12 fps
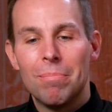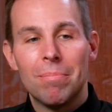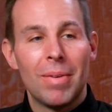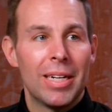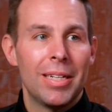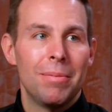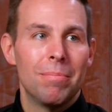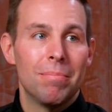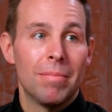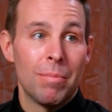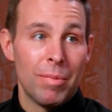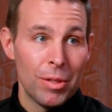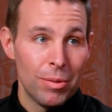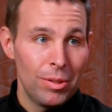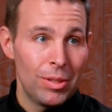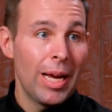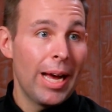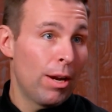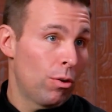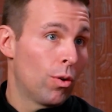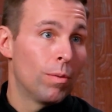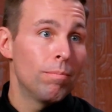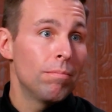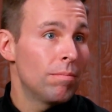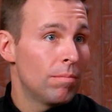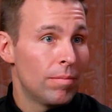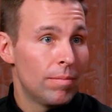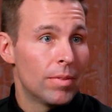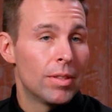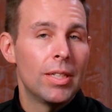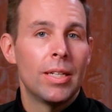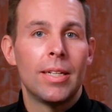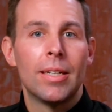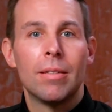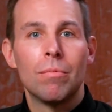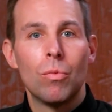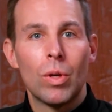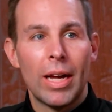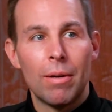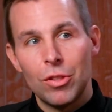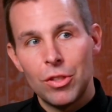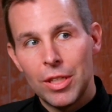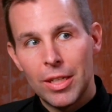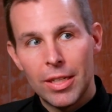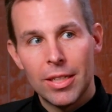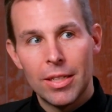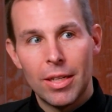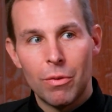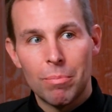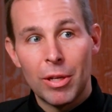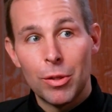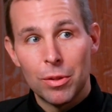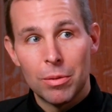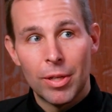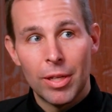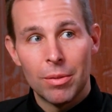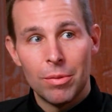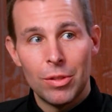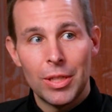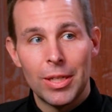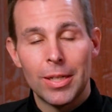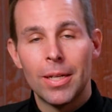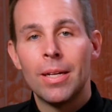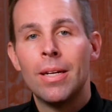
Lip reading: my mother was at home when I was young and when my older brother was young.